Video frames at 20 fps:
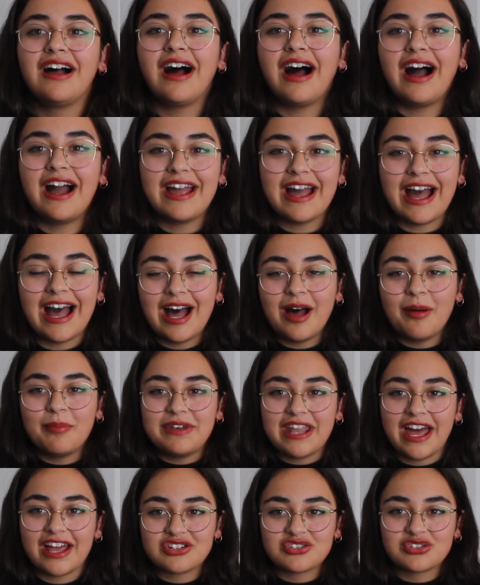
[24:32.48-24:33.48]
I am
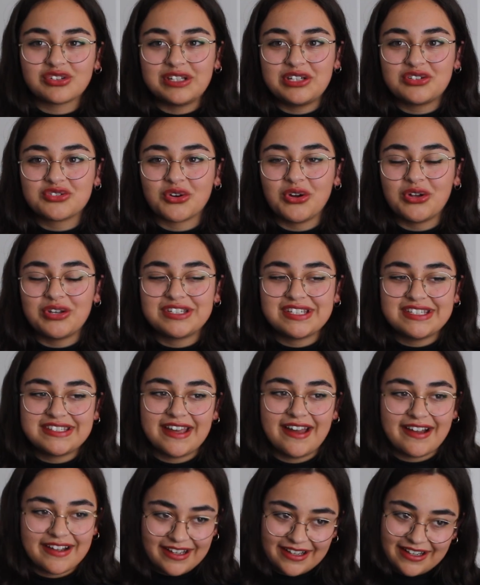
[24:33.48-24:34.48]
naturally drawn to
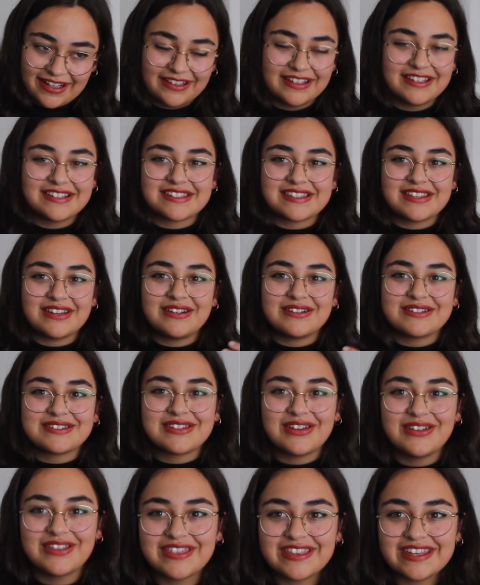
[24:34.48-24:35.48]
darker colours though,
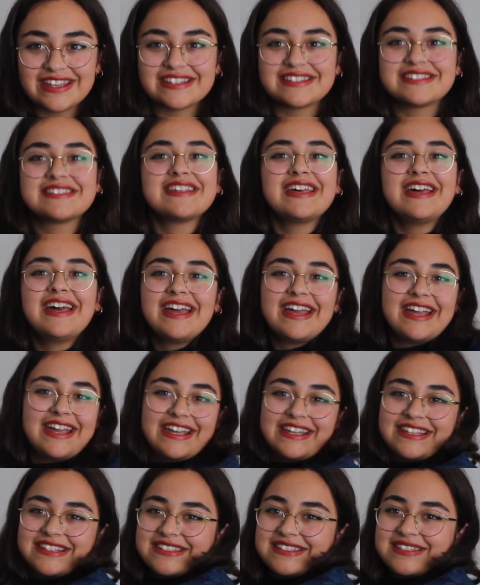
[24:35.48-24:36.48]
so this
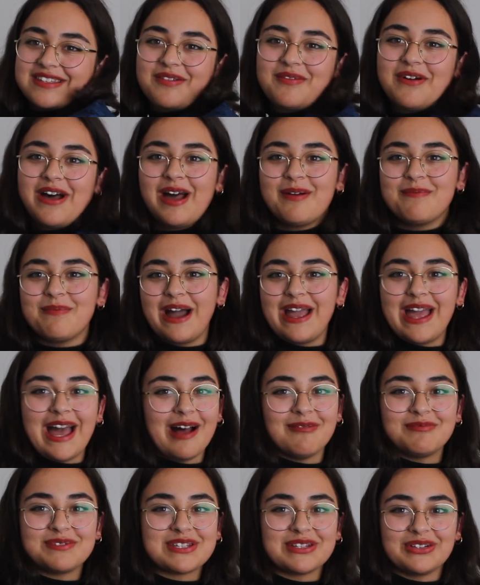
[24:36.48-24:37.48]
is my
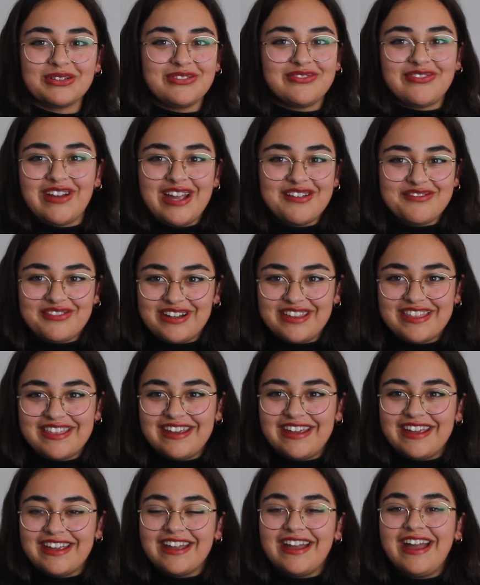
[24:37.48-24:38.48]
absolute favourite
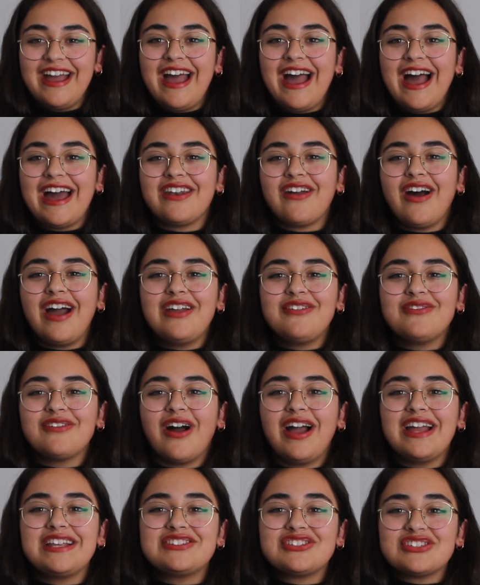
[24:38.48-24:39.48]
thing, and
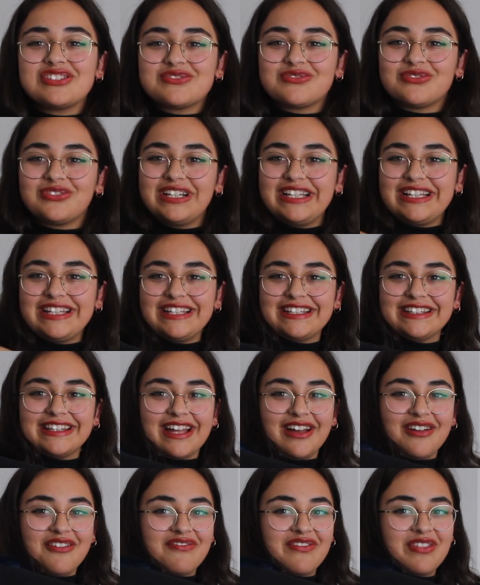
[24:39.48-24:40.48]
I just really
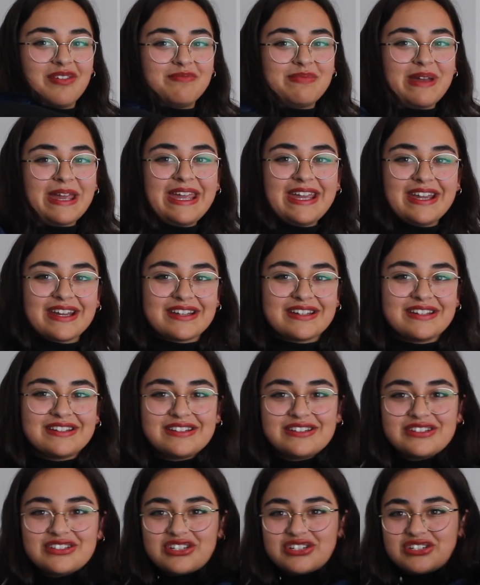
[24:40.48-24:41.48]
love the pink
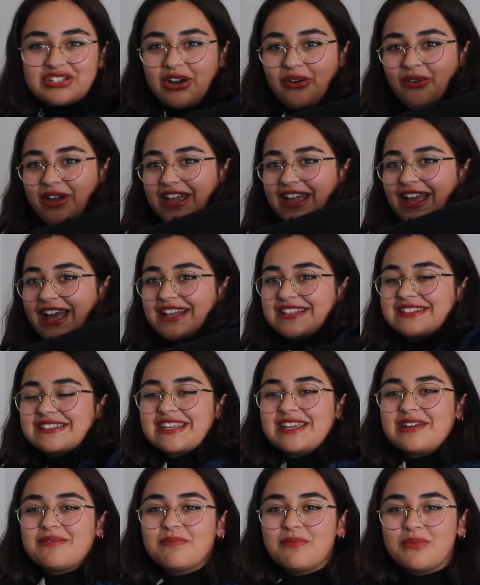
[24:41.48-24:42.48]
showing as
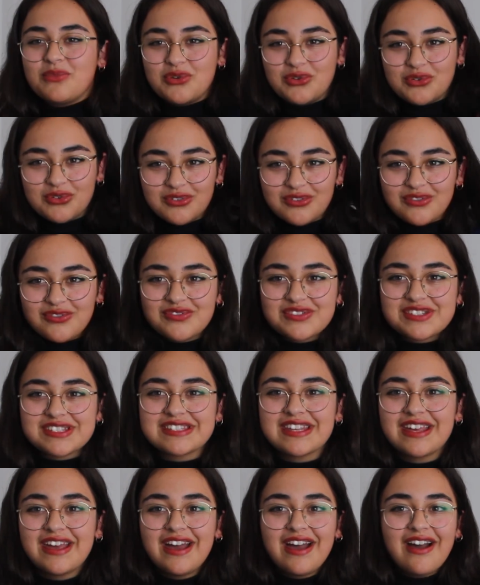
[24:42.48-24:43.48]
it moves.
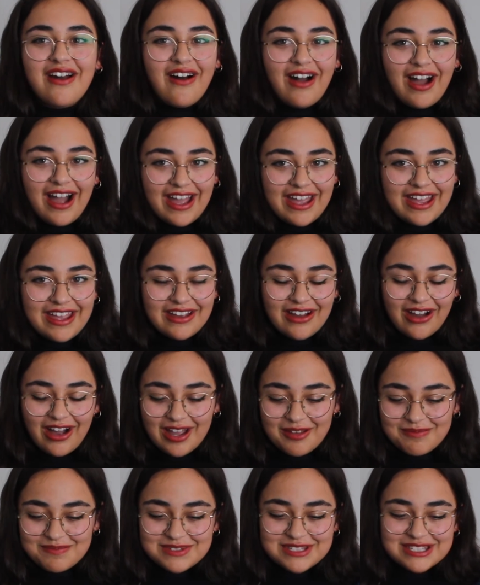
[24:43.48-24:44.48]

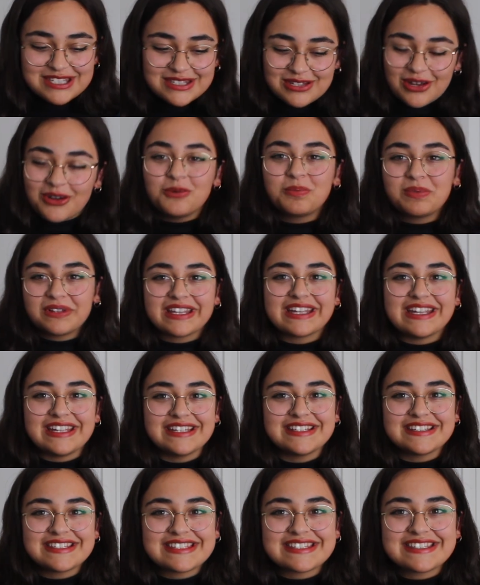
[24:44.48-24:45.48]
I'm so
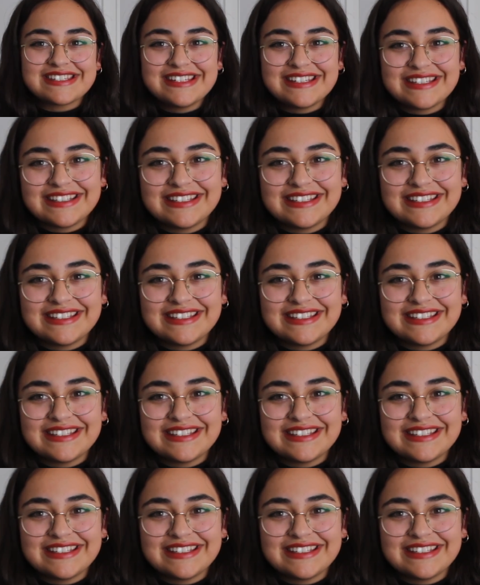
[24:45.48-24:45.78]
pleased.